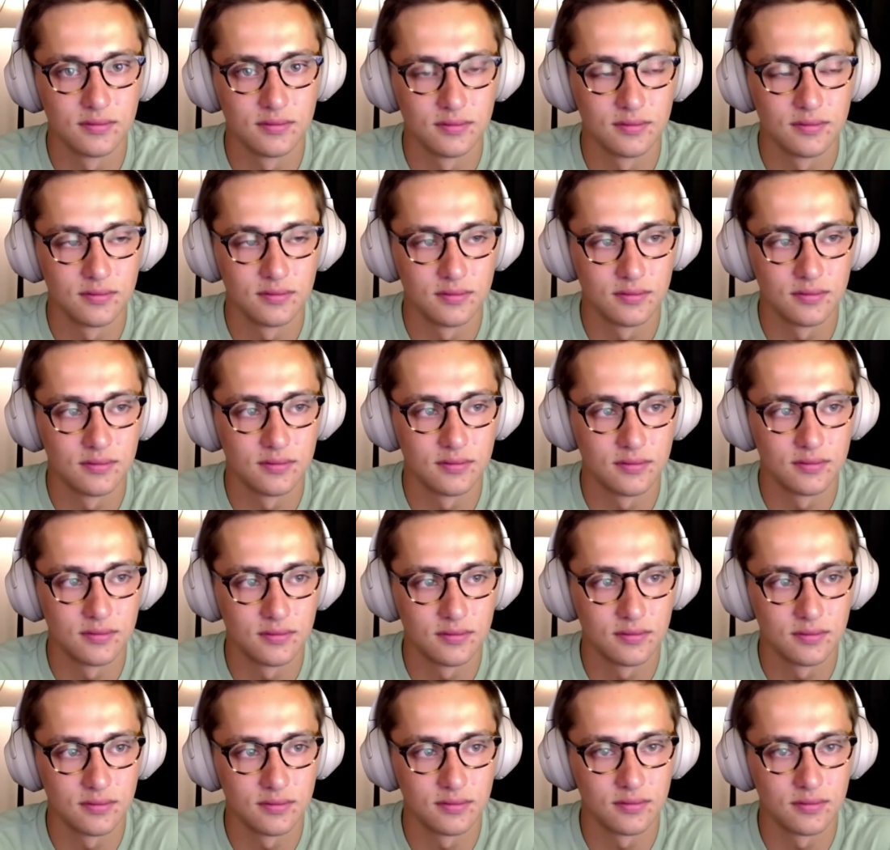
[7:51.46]

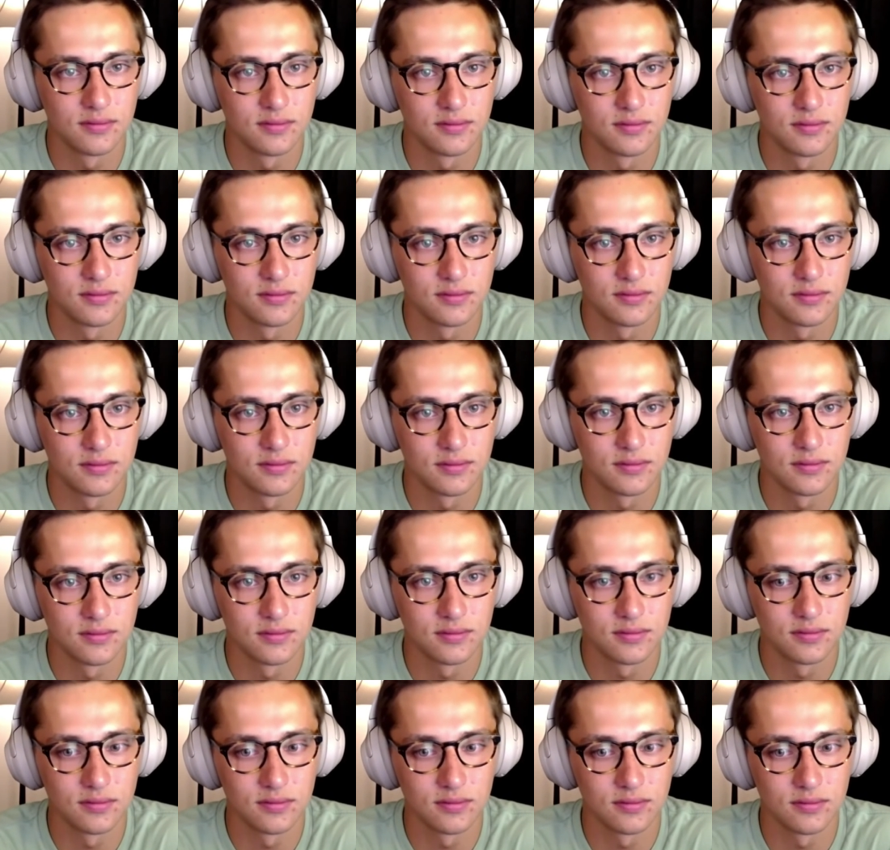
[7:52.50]

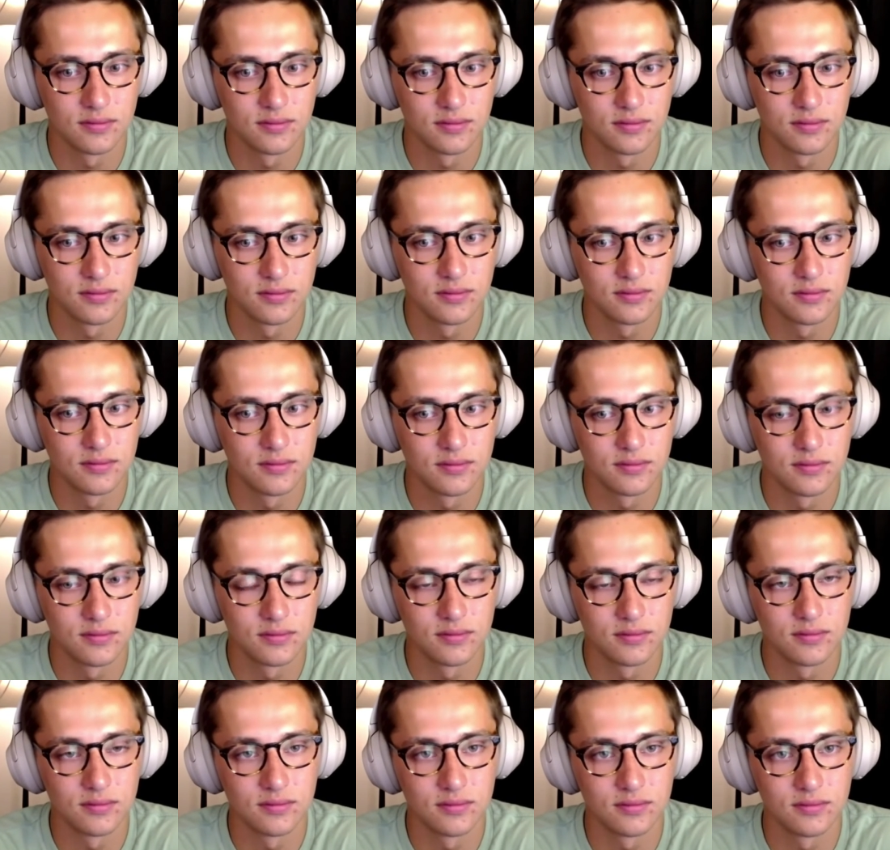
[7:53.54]

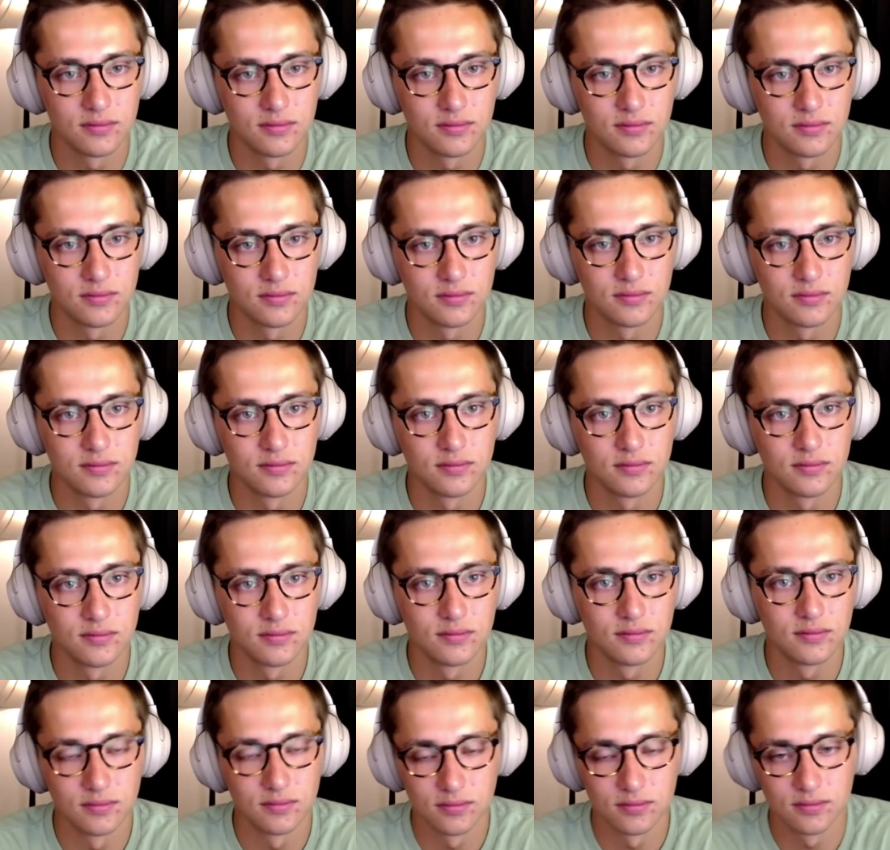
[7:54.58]

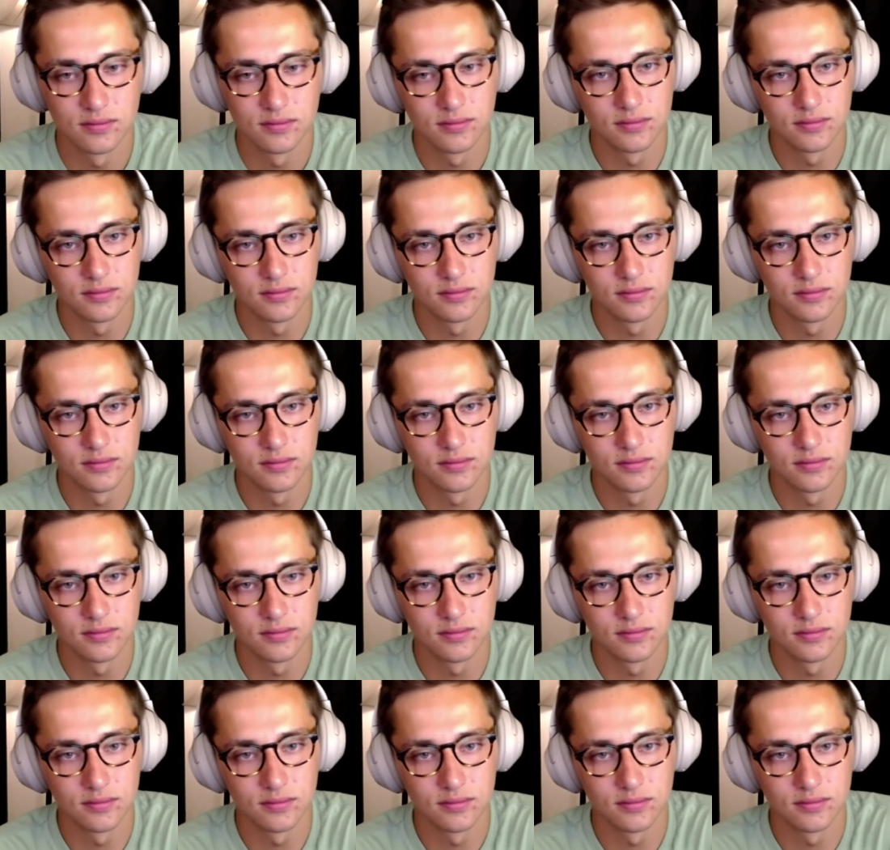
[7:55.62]
(silent)